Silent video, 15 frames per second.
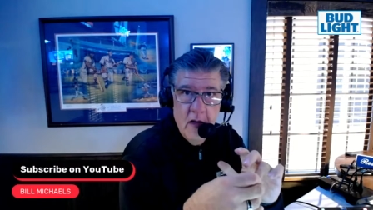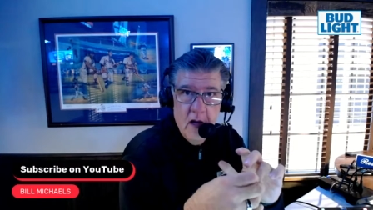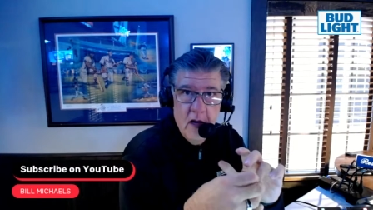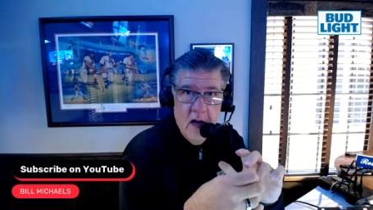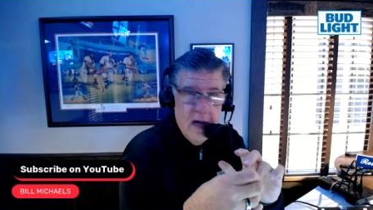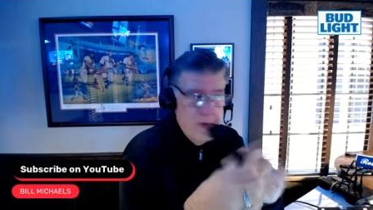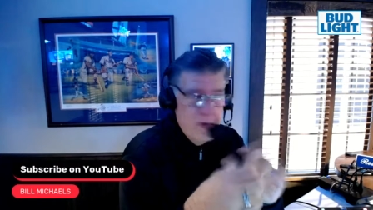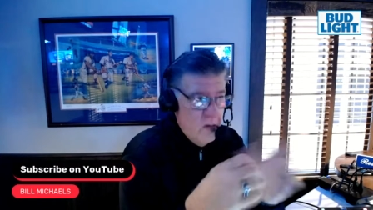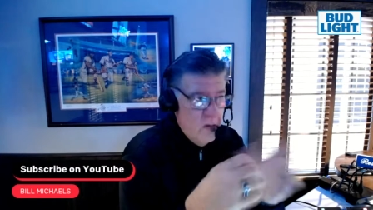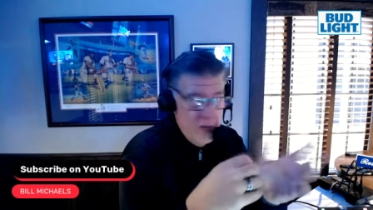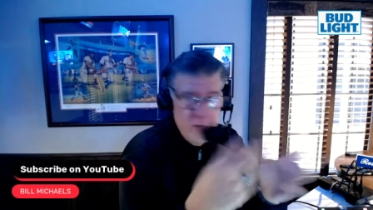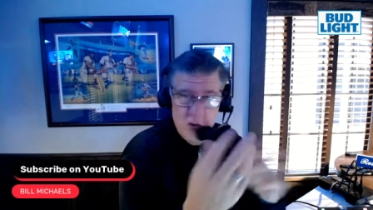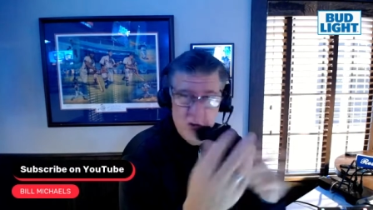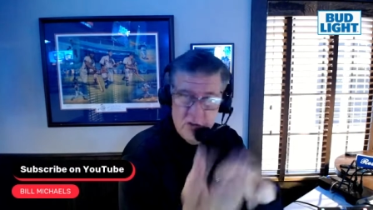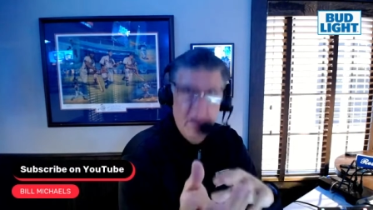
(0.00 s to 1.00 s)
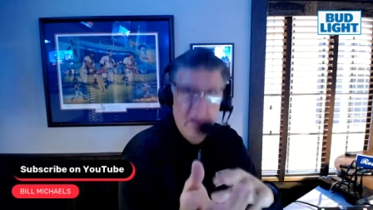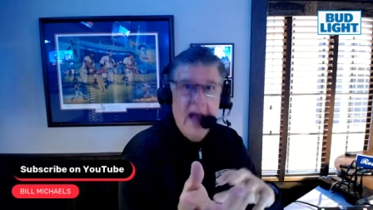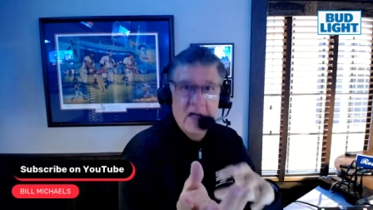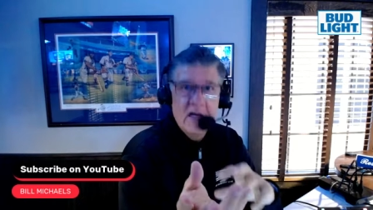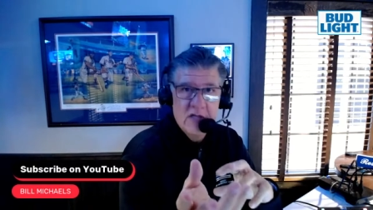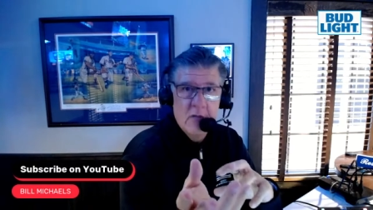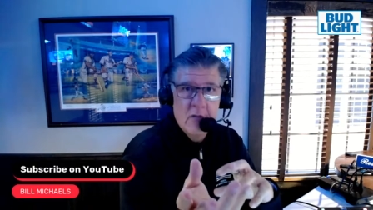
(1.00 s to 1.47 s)
I know they pushed
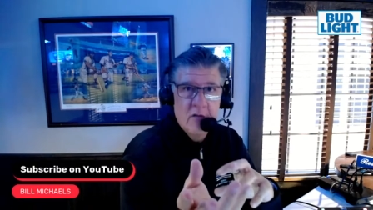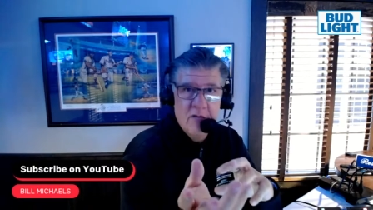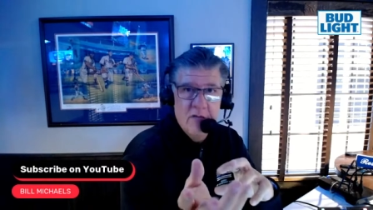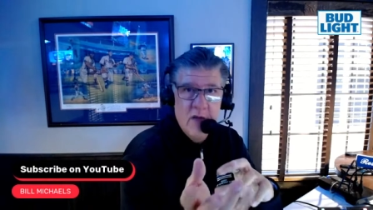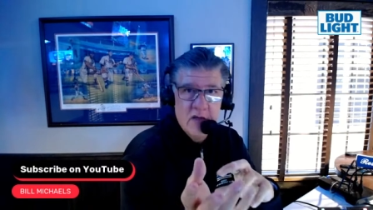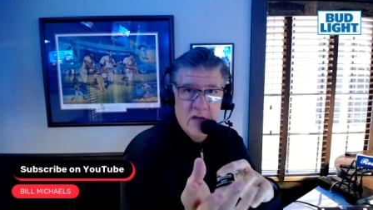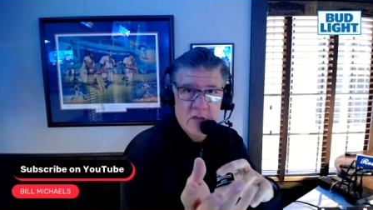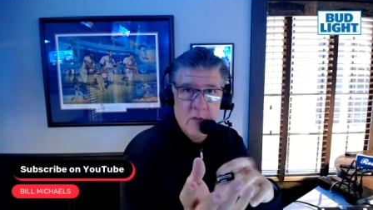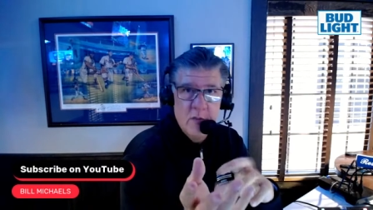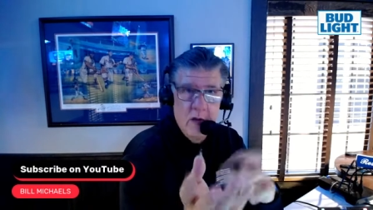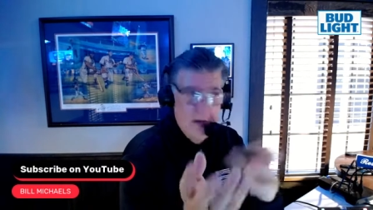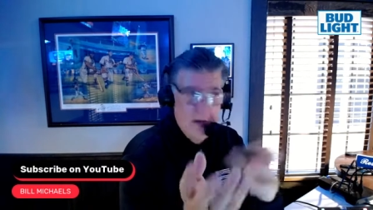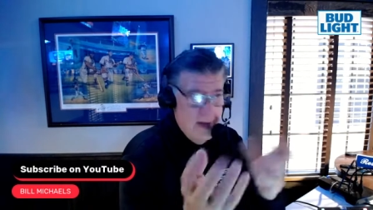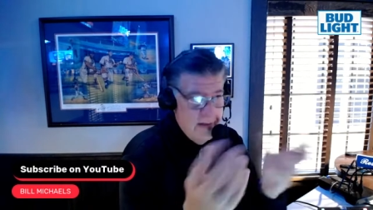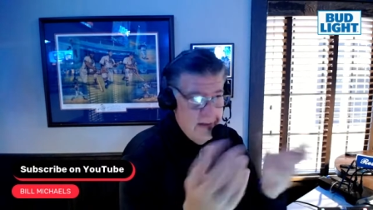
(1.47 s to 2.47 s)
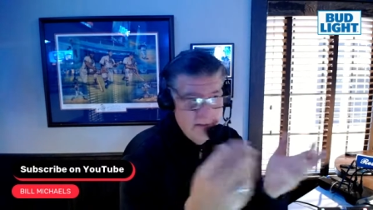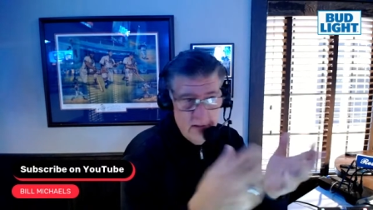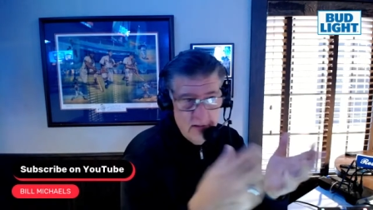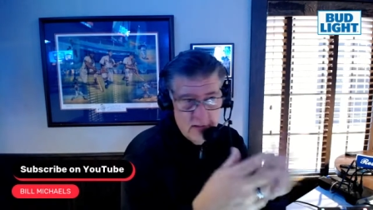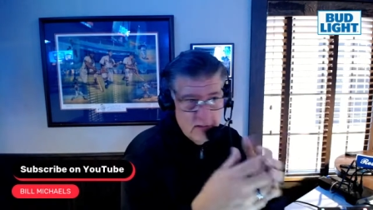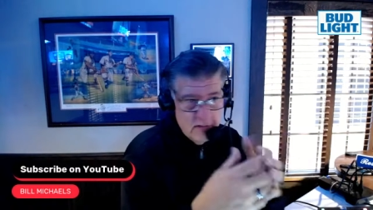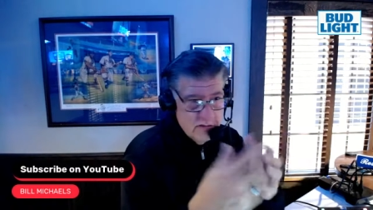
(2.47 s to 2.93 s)
back Summerfest, but I
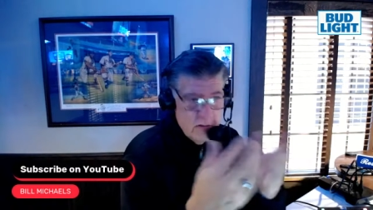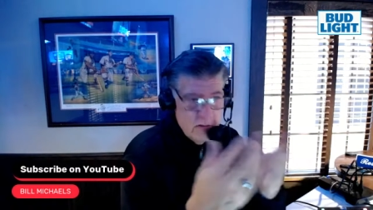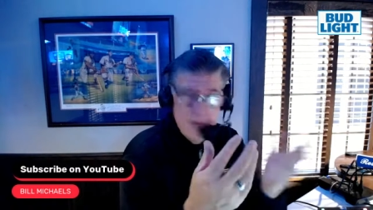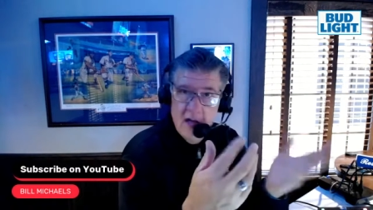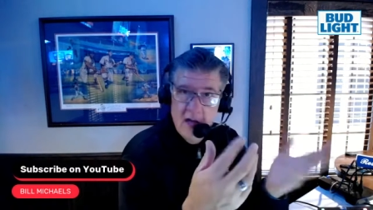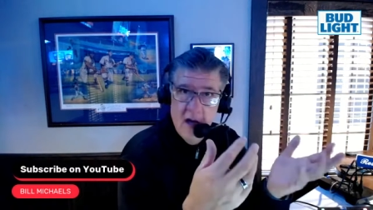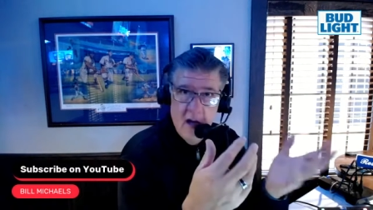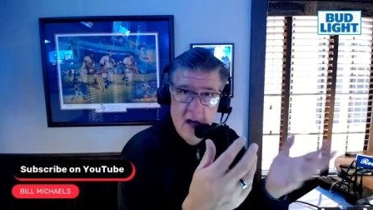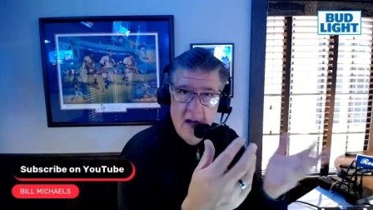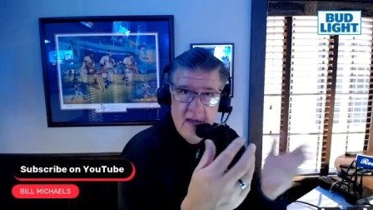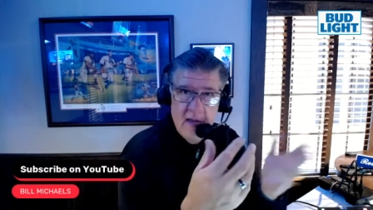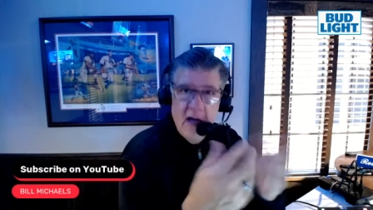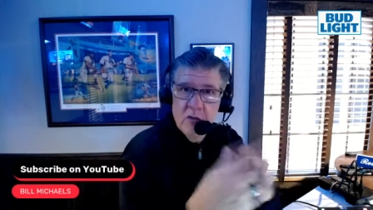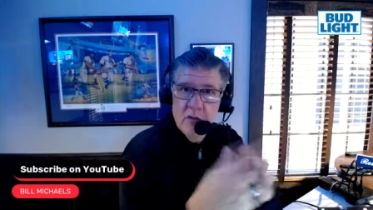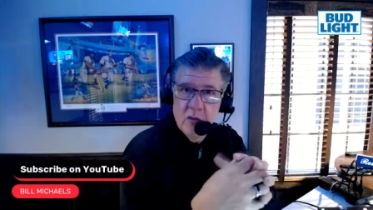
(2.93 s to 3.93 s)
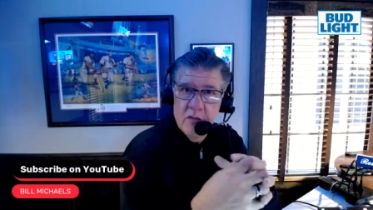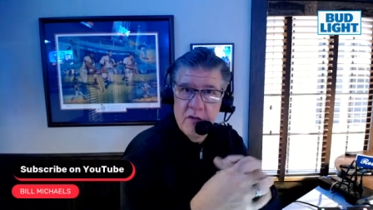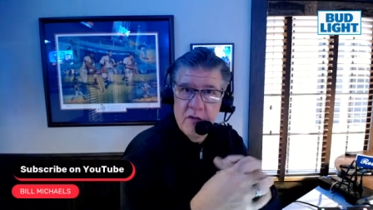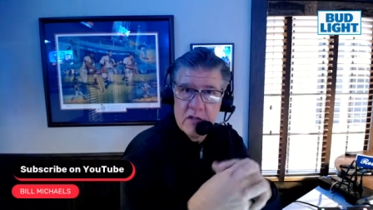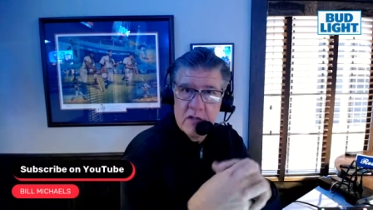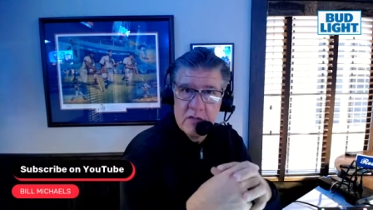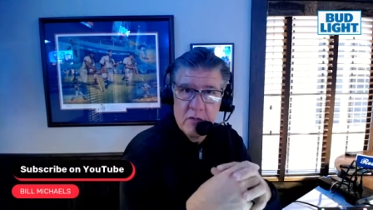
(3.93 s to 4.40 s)
think that some of the outdoor
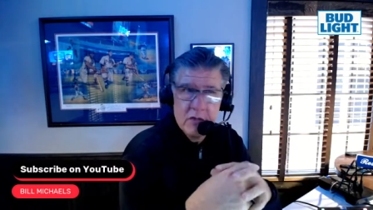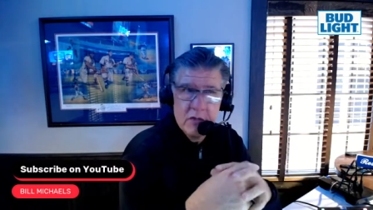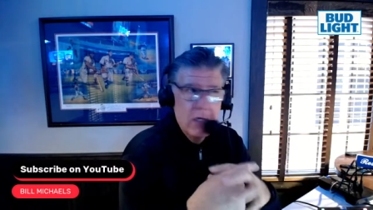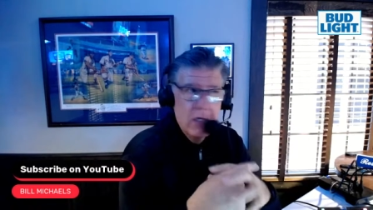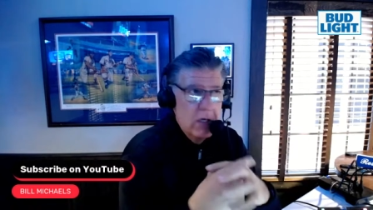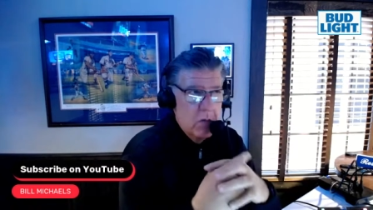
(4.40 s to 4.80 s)
festivals,